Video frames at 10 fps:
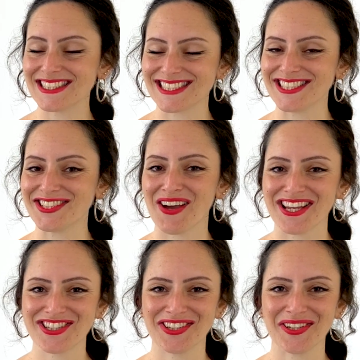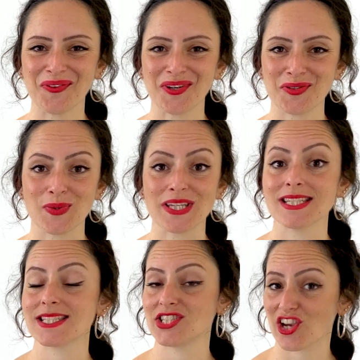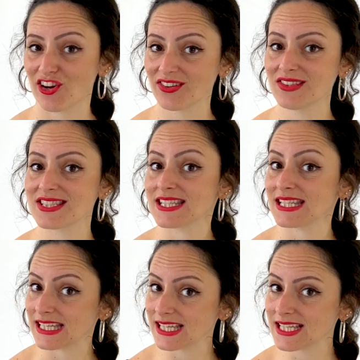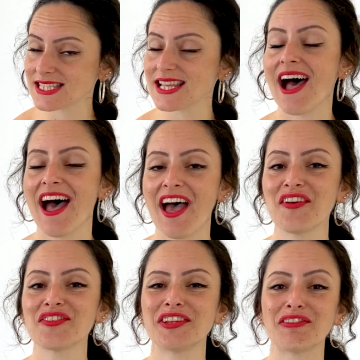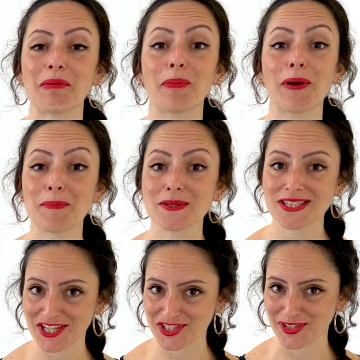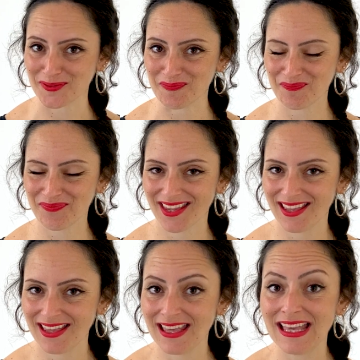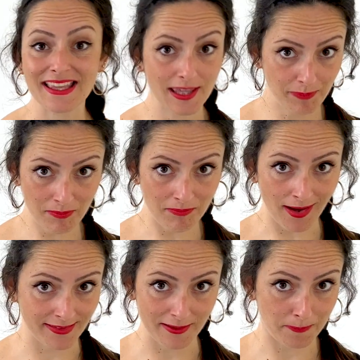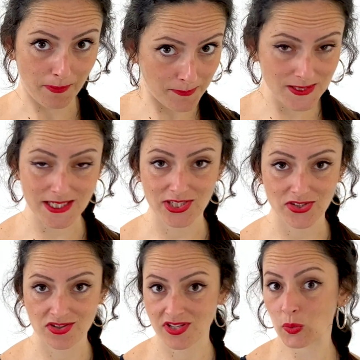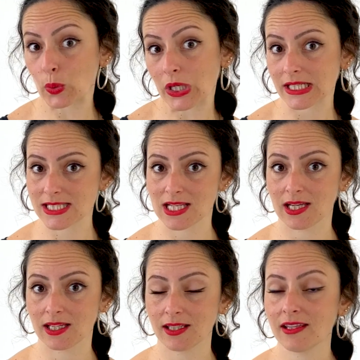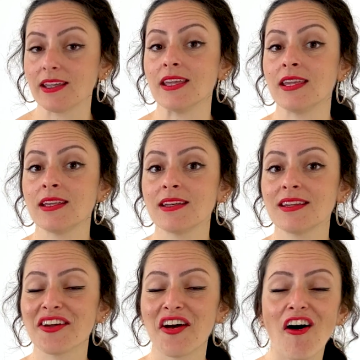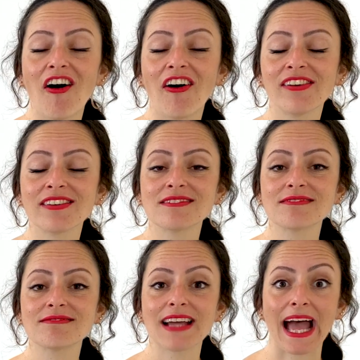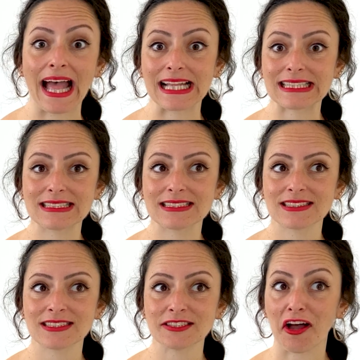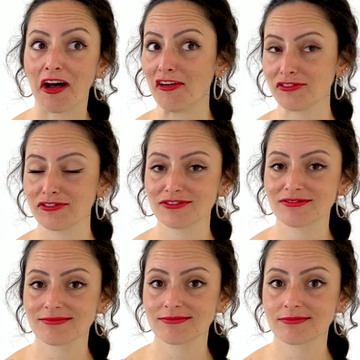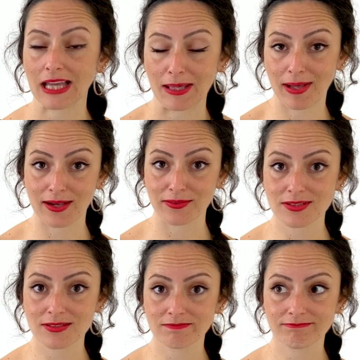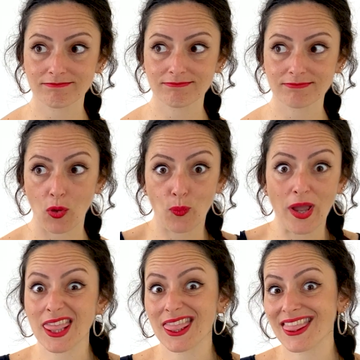situation in which we use gerunds is after a preposition. Keep in mind that prepositions are words like in, on, at, of, about, with.